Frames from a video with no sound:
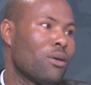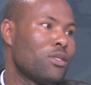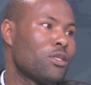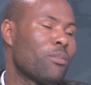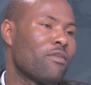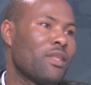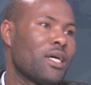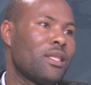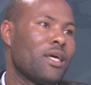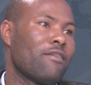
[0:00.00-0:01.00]
On top of
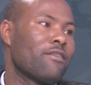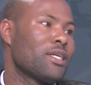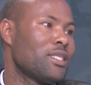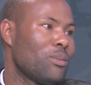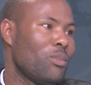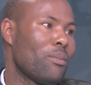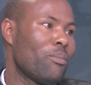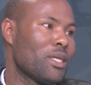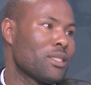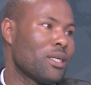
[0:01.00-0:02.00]
that, they have KCB
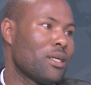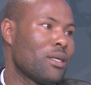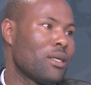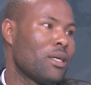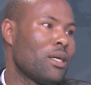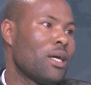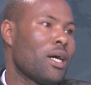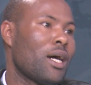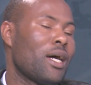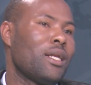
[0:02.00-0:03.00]
M-Pesa,
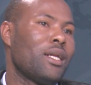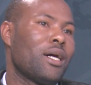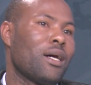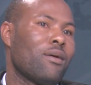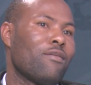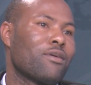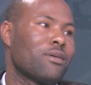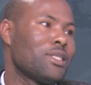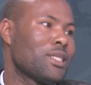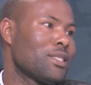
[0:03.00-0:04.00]
and of
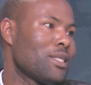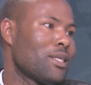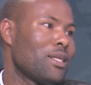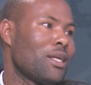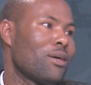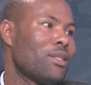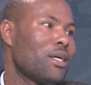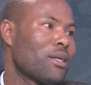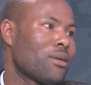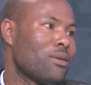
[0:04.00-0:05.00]
course recently now
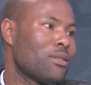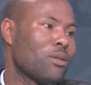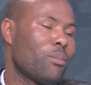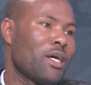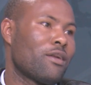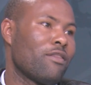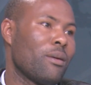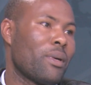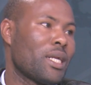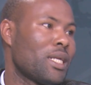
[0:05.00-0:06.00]
they're also part of the
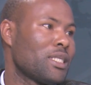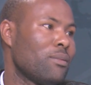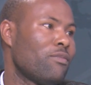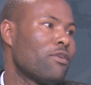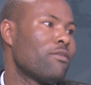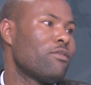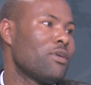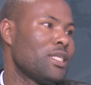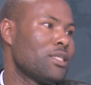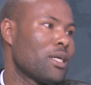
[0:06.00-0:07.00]
partnership for
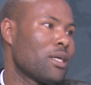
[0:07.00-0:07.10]
Fuliza.